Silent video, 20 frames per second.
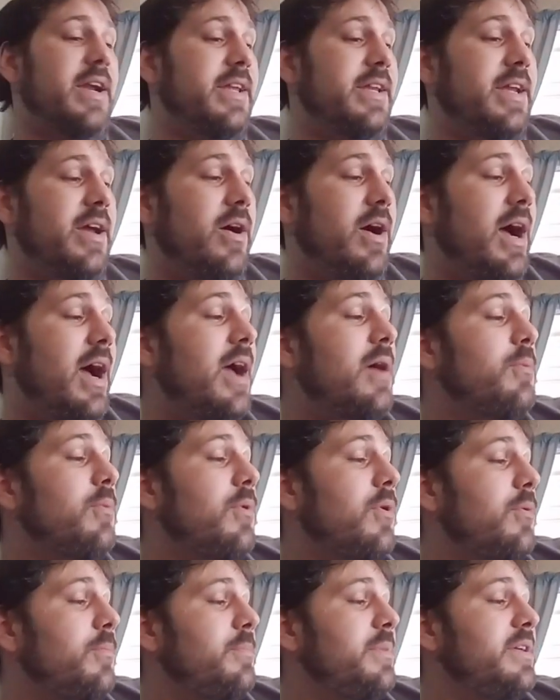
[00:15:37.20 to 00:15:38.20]
Now, I
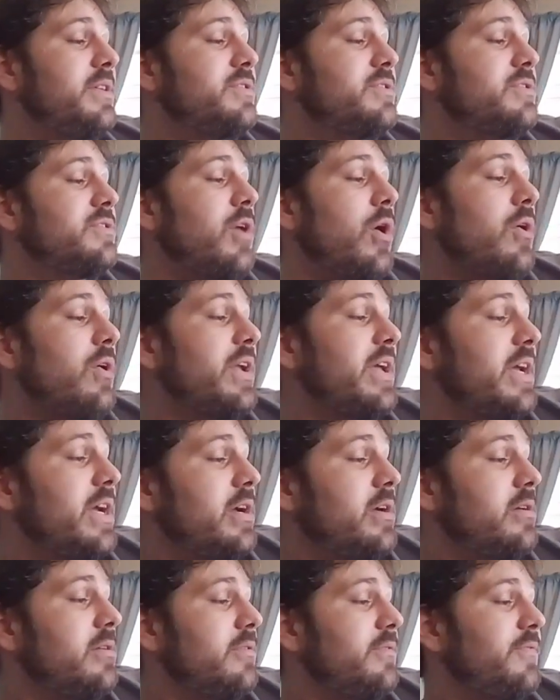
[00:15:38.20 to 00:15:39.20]
won't be
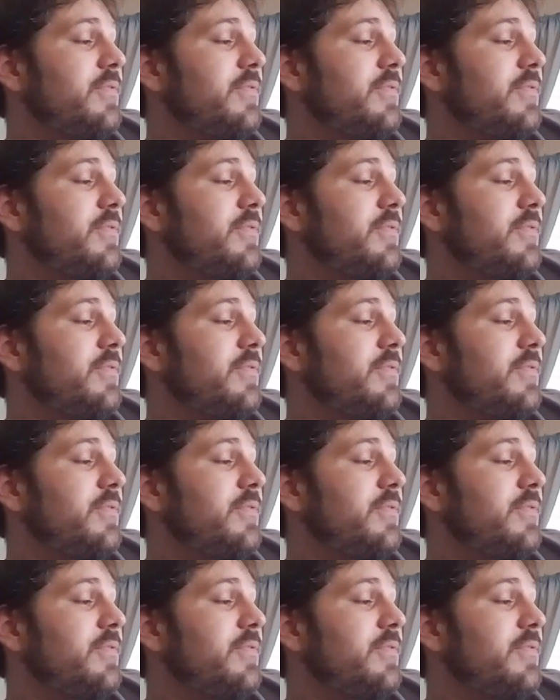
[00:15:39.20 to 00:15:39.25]
starting